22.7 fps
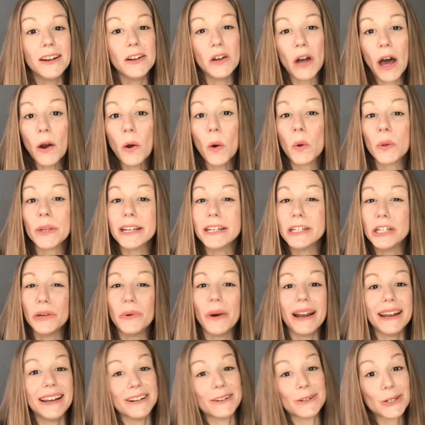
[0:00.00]
not only do
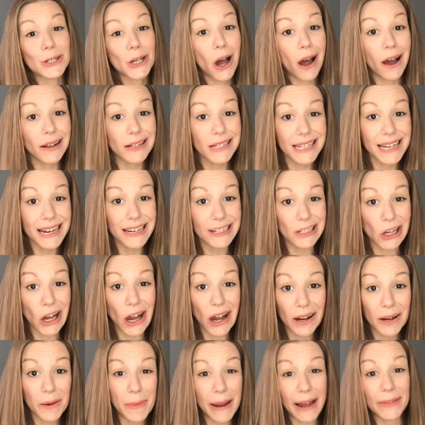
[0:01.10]
I hear Tati
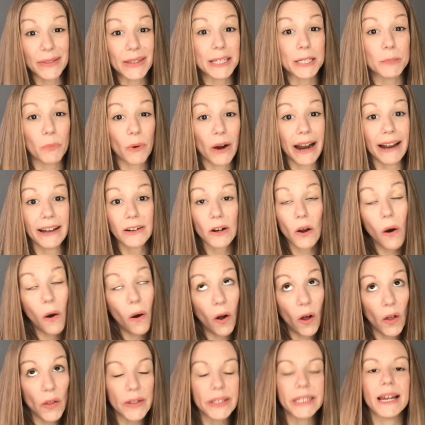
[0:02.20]
talk about this brand
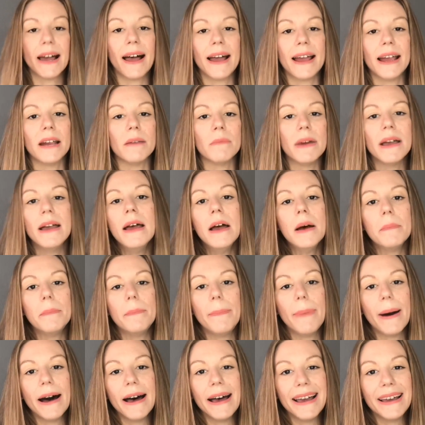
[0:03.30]
all the time,
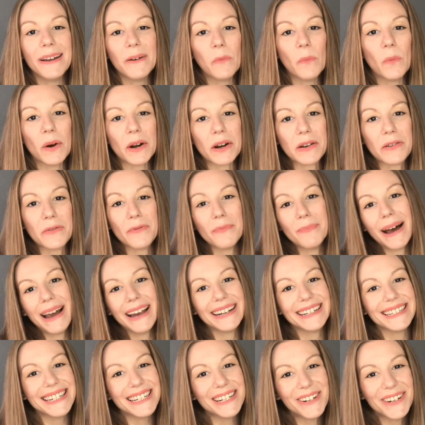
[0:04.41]
but one of
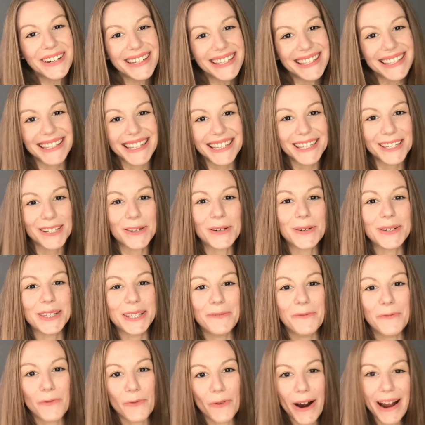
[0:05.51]
my dearest sisters
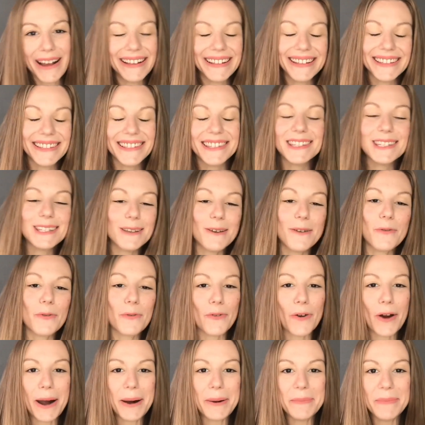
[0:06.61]
and friends
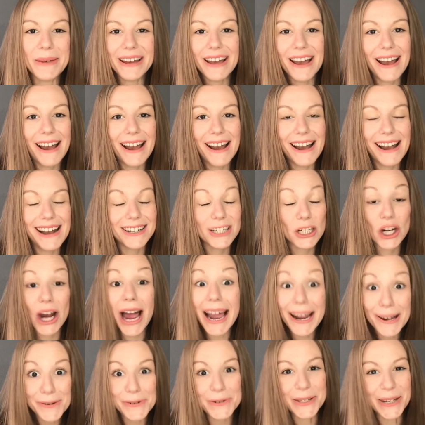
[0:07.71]
from
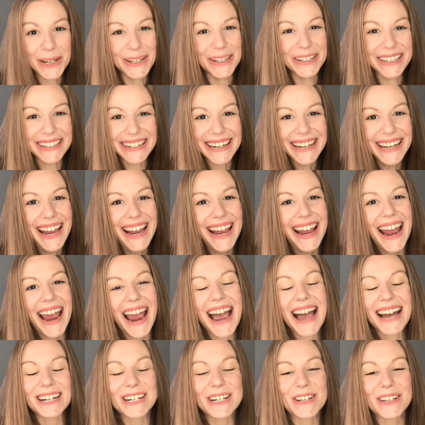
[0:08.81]
childhood
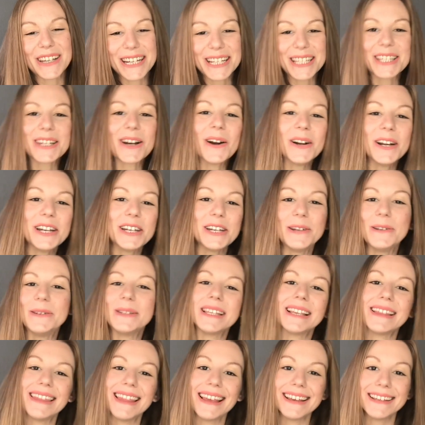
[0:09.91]
actually started
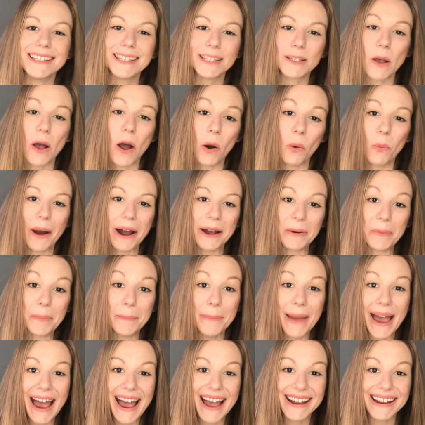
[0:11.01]
using this a while
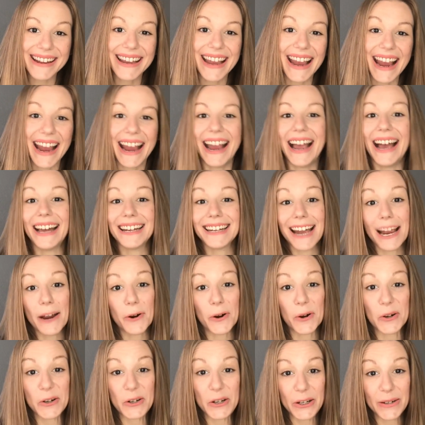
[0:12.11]
back, and I
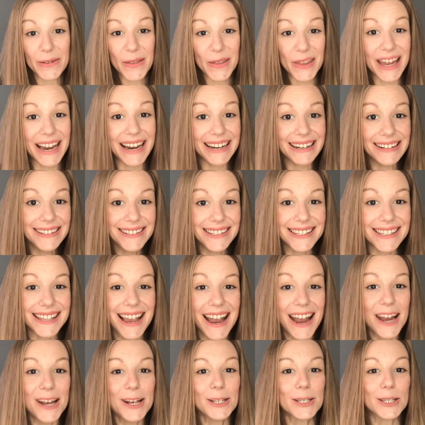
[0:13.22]
heard good things.
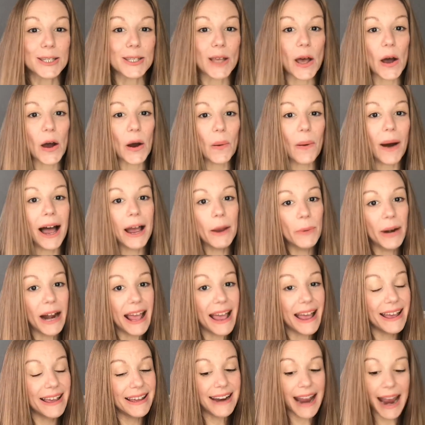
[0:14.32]
So I went
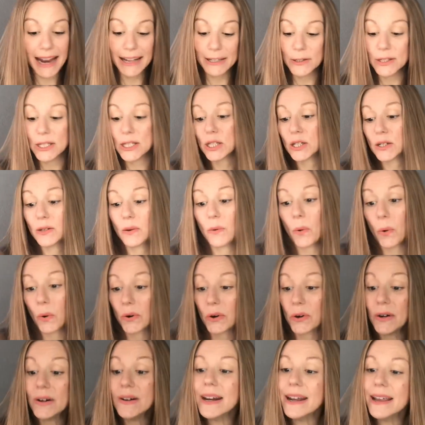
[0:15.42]
ahead and
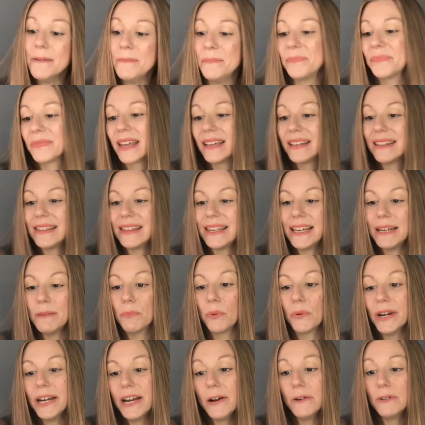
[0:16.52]
ordered the
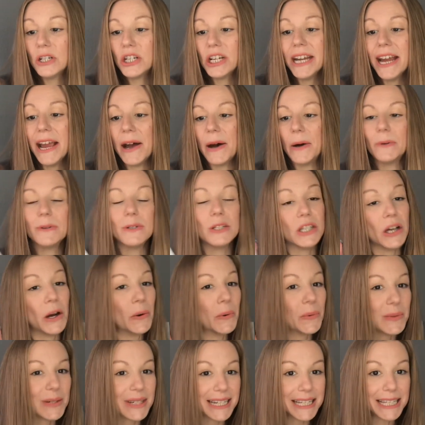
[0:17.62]
Briogeo
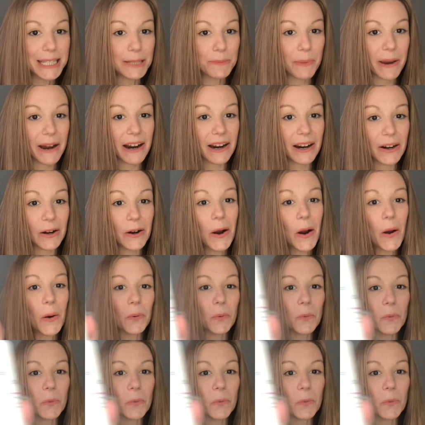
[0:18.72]
Don't Despair